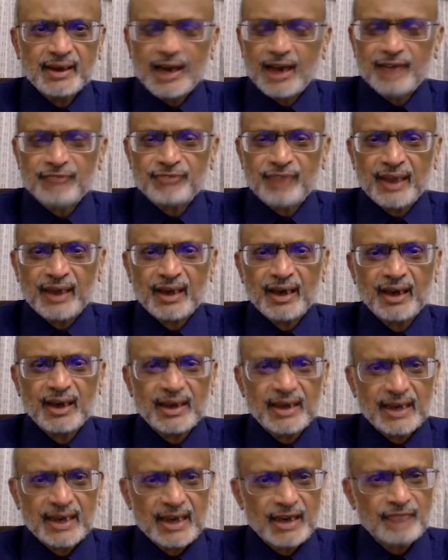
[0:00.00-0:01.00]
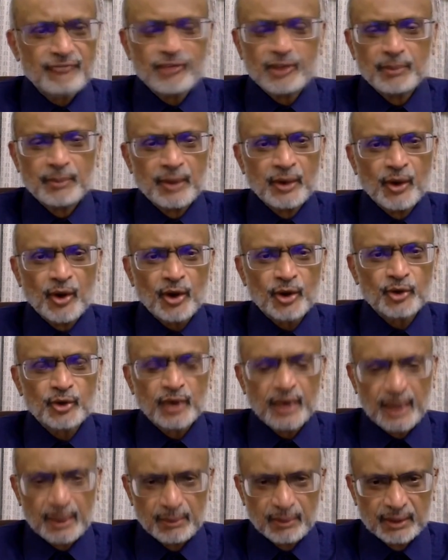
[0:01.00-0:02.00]
and finally enough will be knocked to
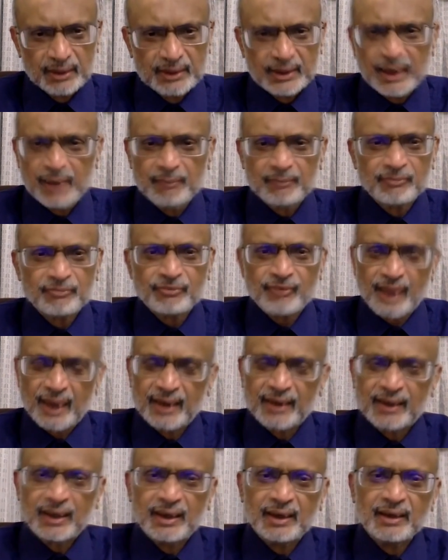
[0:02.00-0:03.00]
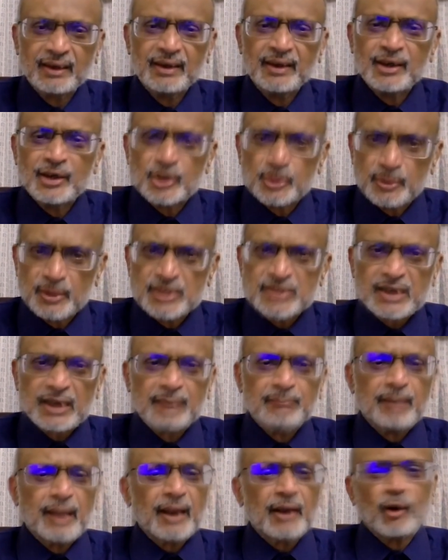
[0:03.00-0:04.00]
enable them, frankly, to be
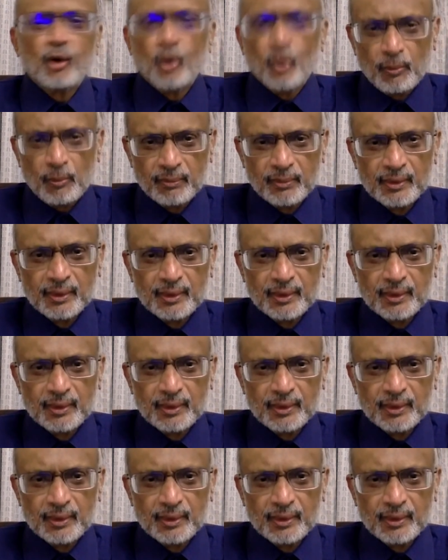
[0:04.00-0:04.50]
sent back home